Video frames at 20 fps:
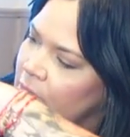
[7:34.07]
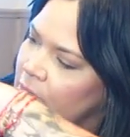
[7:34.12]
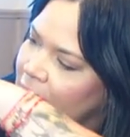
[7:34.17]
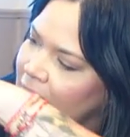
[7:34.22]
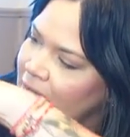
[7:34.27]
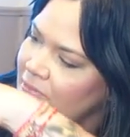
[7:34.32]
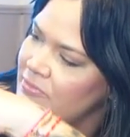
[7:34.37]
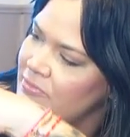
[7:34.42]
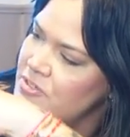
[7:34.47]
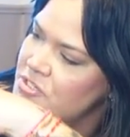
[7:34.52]
you
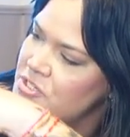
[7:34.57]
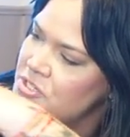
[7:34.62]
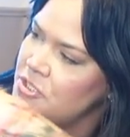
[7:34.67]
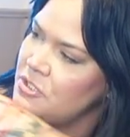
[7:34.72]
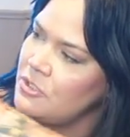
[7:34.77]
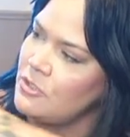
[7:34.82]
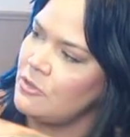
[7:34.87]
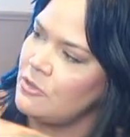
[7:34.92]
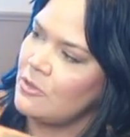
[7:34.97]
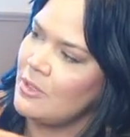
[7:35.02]
have
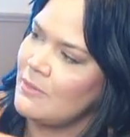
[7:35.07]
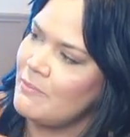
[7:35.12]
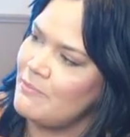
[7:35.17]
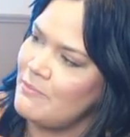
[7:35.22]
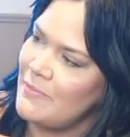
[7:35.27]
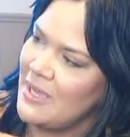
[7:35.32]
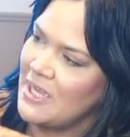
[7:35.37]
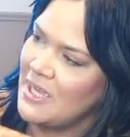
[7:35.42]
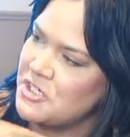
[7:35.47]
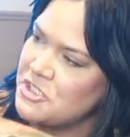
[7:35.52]
two
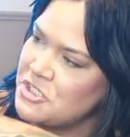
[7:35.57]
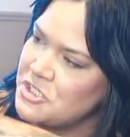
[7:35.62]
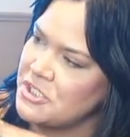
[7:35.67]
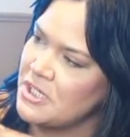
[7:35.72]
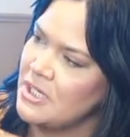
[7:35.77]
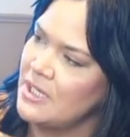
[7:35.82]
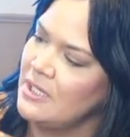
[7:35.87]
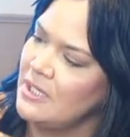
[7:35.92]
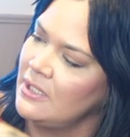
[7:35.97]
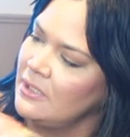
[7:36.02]

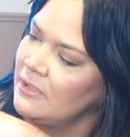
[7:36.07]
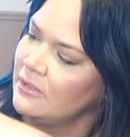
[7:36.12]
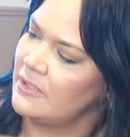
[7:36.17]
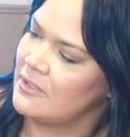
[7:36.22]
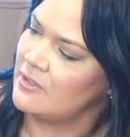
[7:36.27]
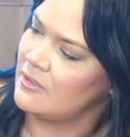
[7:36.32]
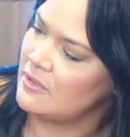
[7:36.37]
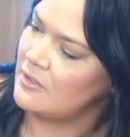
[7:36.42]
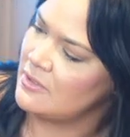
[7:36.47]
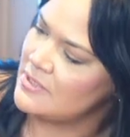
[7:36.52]
mesh
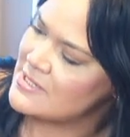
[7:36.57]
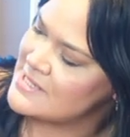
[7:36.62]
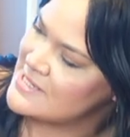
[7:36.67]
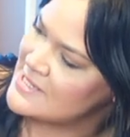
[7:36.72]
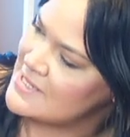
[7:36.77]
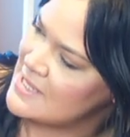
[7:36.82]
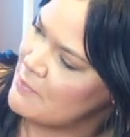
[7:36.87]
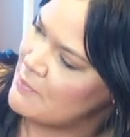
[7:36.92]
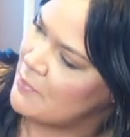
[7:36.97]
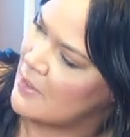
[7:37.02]
little
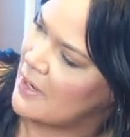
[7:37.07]
slip